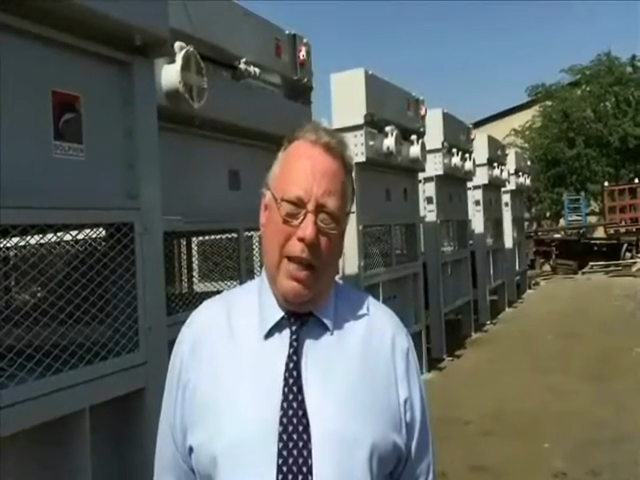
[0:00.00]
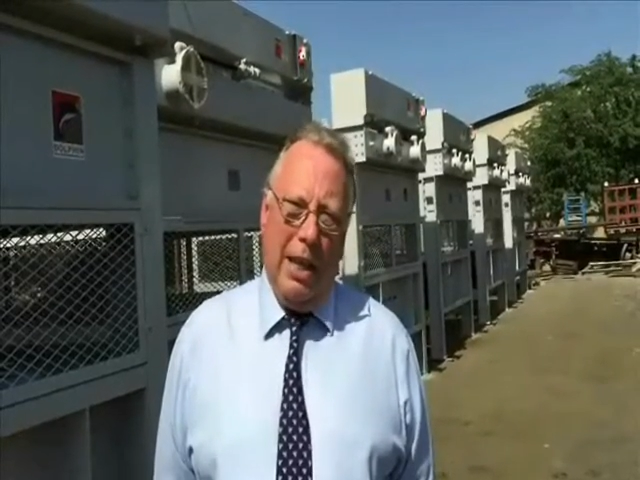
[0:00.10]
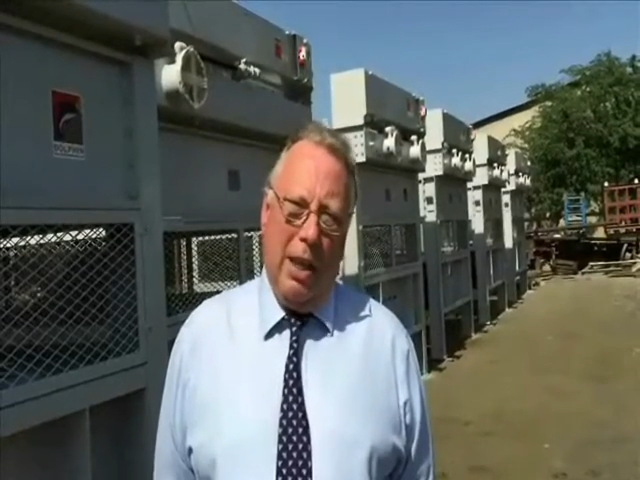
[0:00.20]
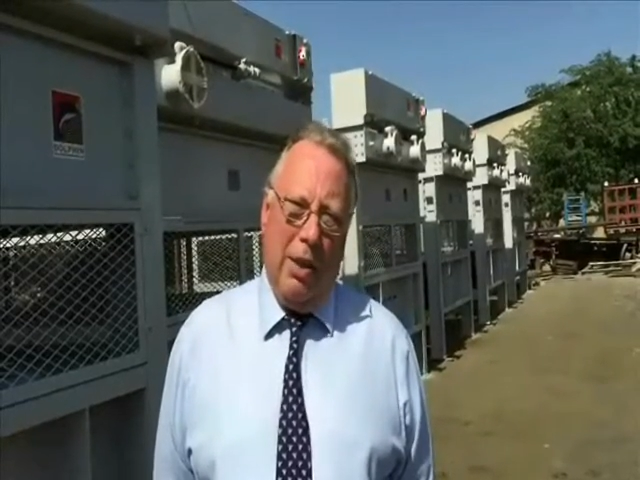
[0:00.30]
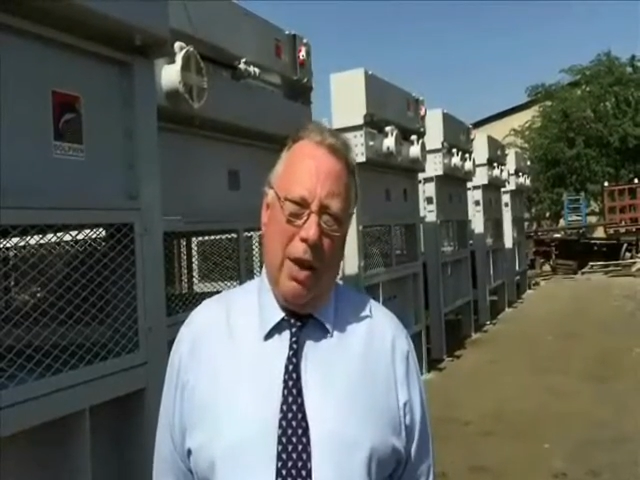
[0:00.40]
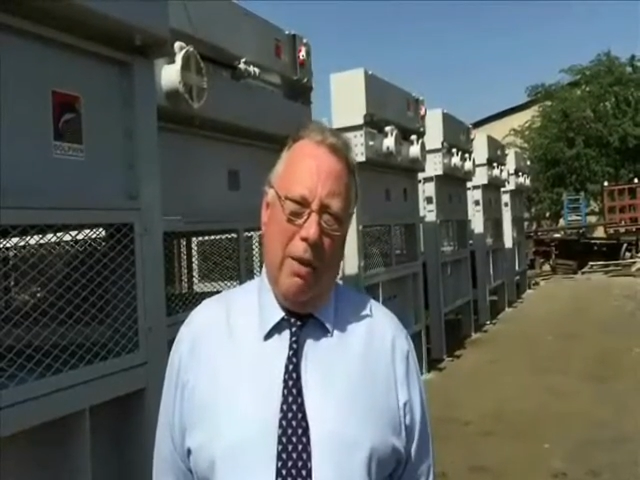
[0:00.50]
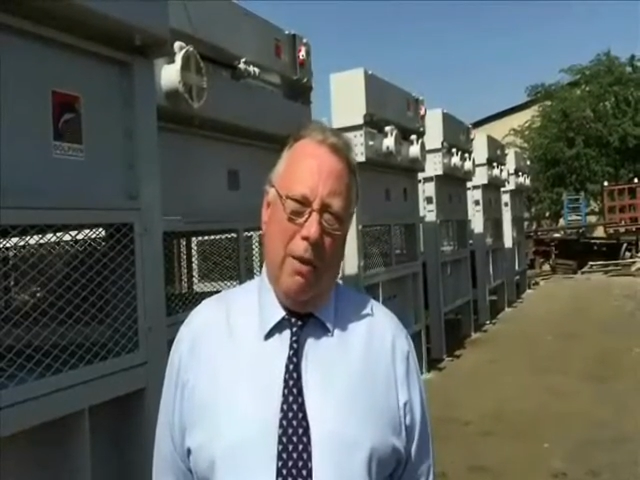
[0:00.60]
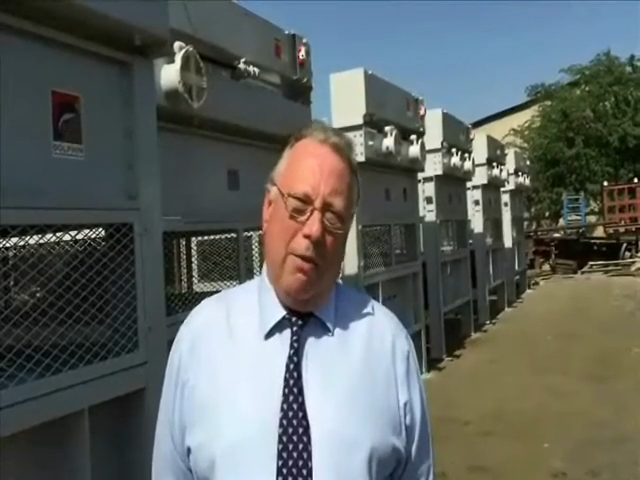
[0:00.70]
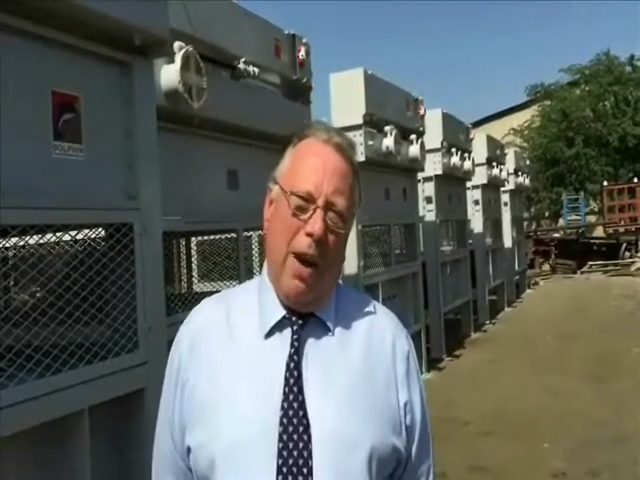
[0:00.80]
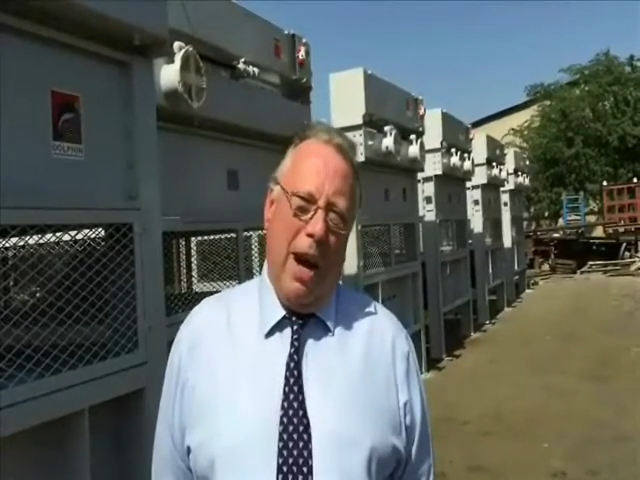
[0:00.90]
These are
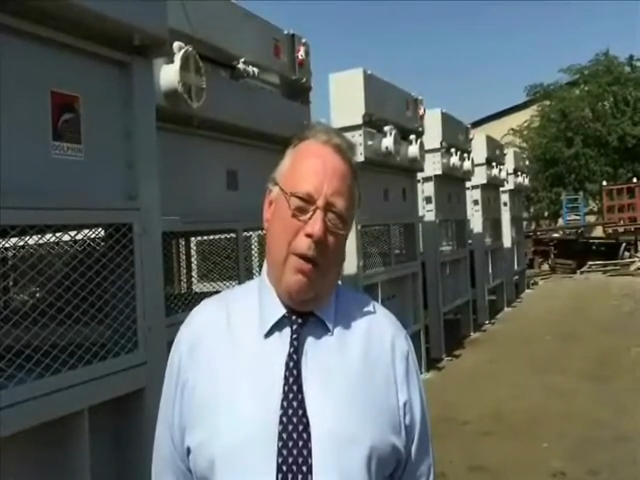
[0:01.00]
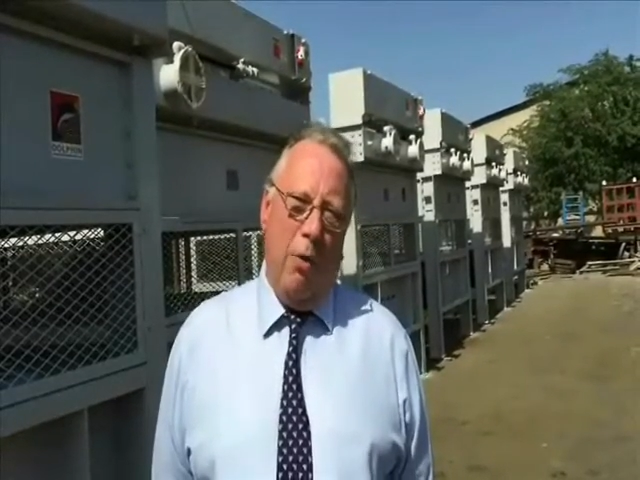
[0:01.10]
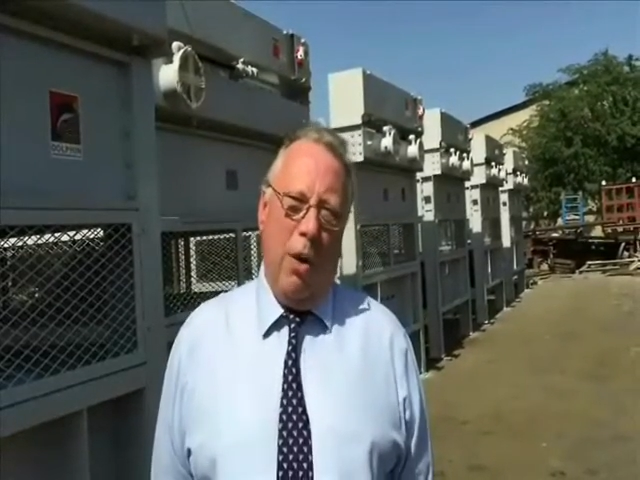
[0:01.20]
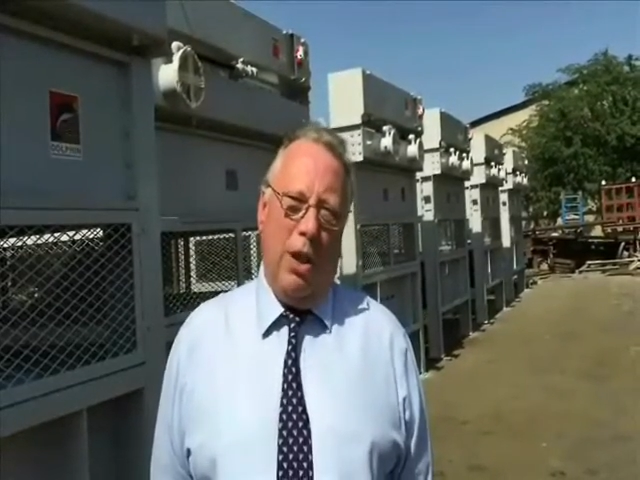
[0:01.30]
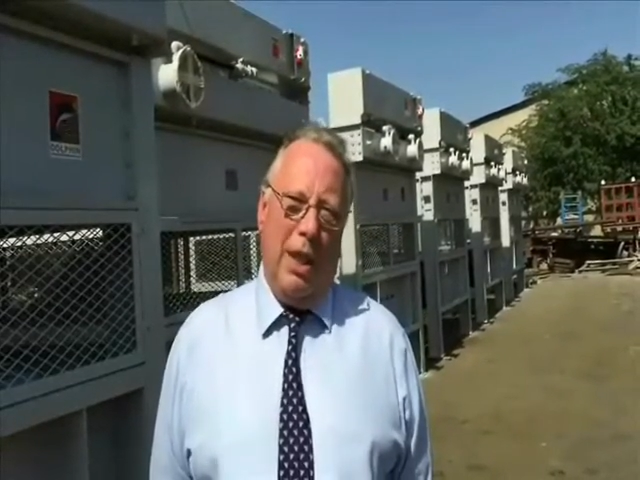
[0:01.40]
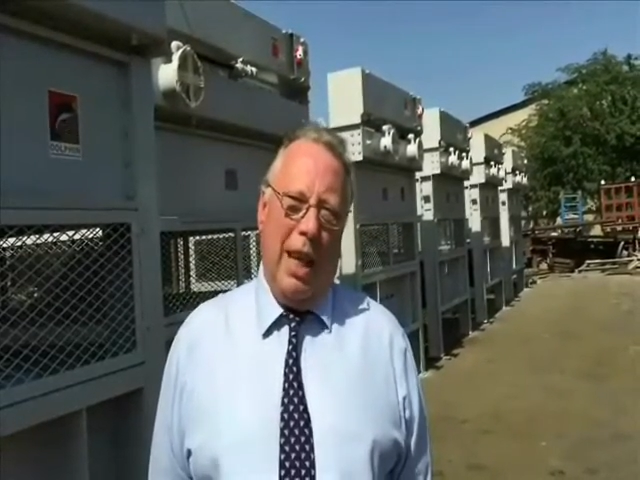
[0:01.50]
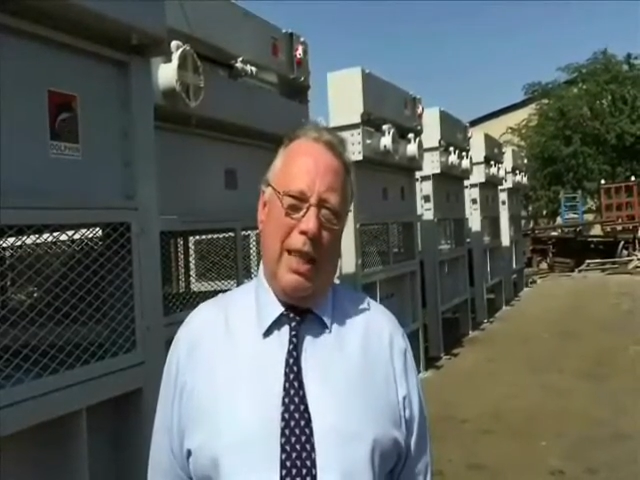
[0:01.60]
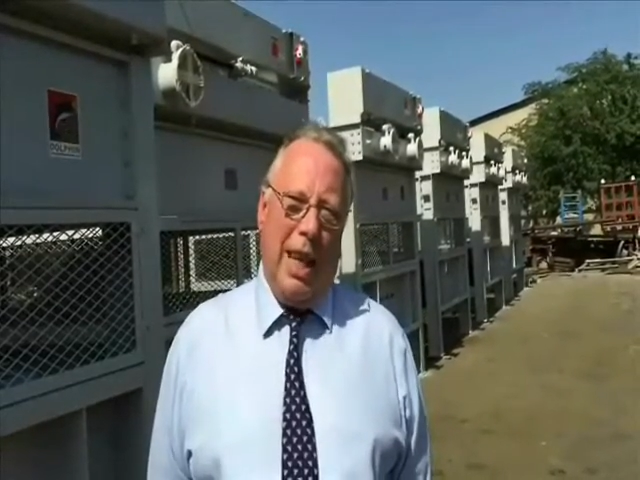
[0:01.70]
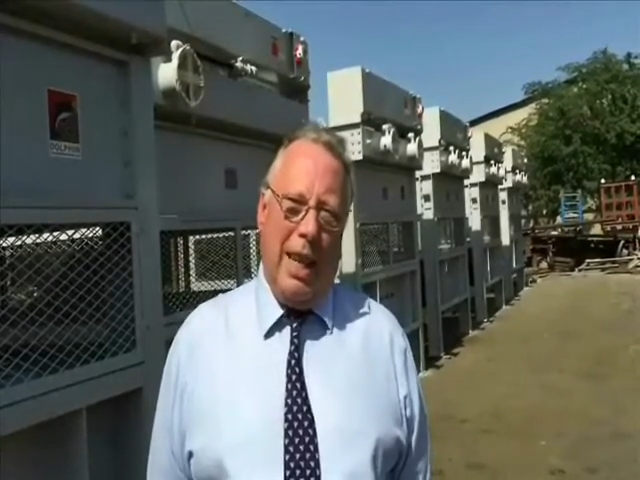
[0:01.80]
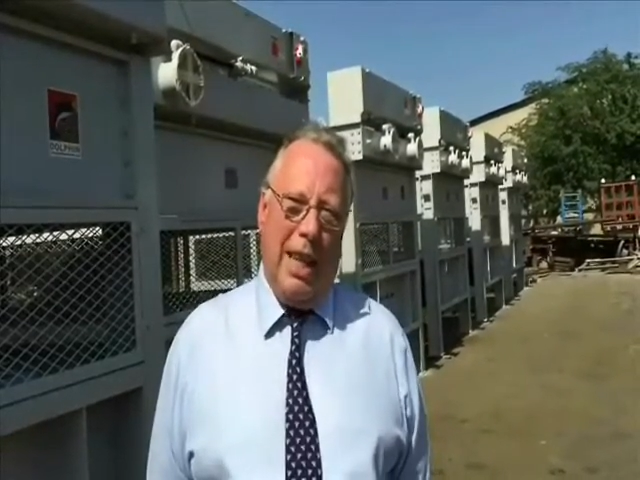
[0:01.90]

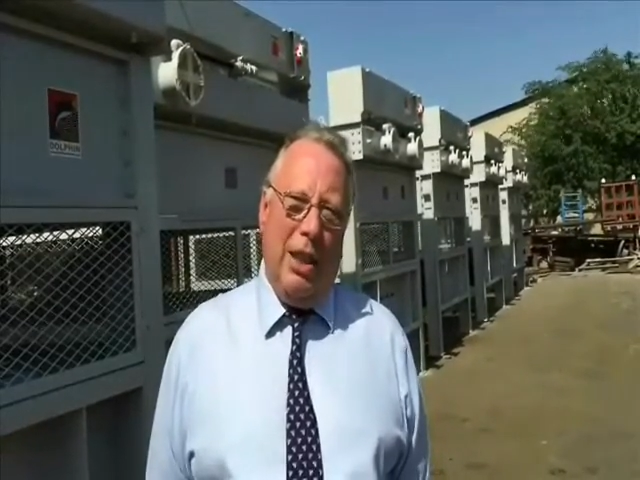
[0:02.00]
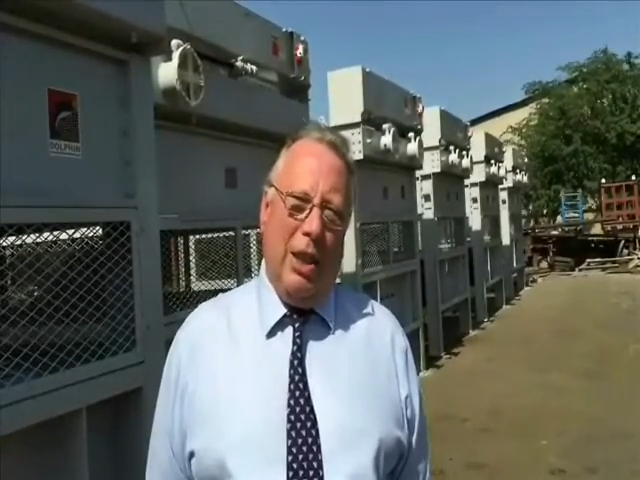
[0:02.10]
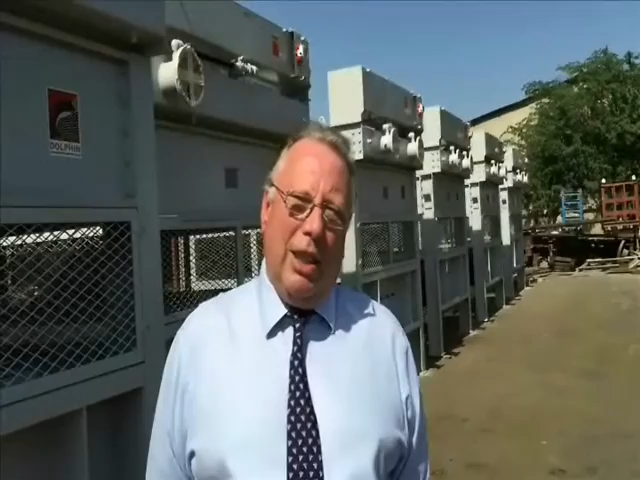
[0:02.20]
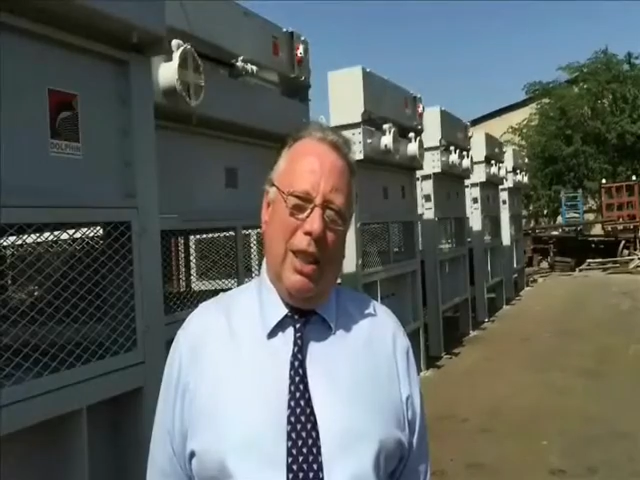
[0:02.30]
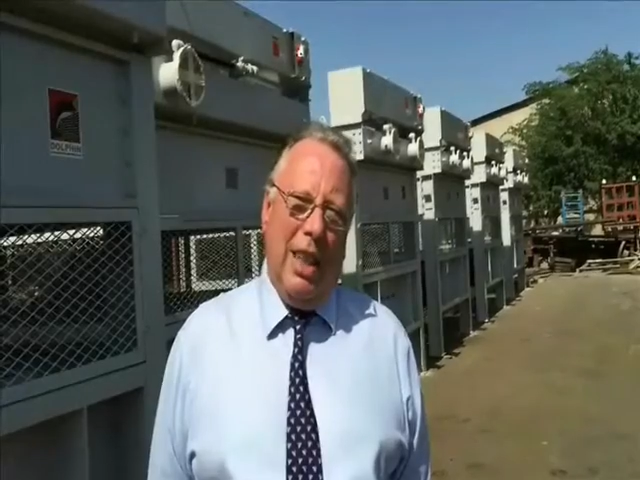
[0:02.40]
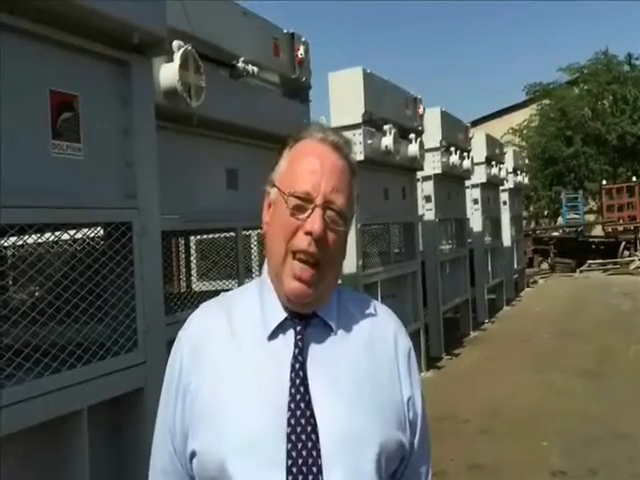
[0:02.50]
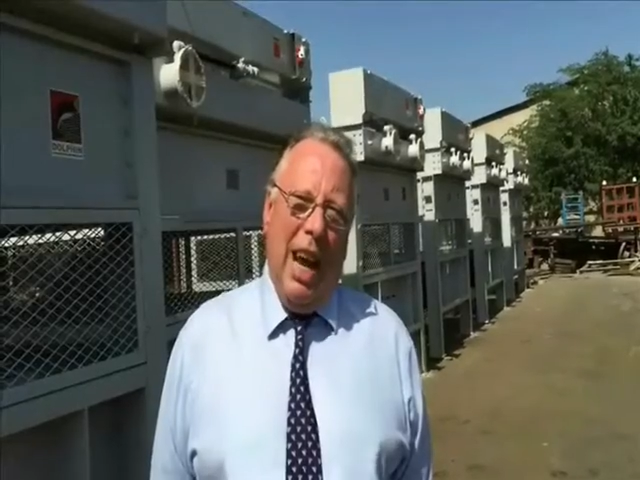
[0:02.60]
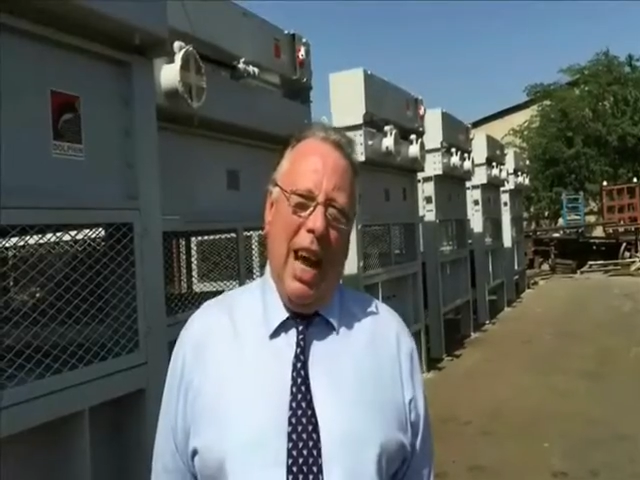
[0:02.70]
3516 CAT engines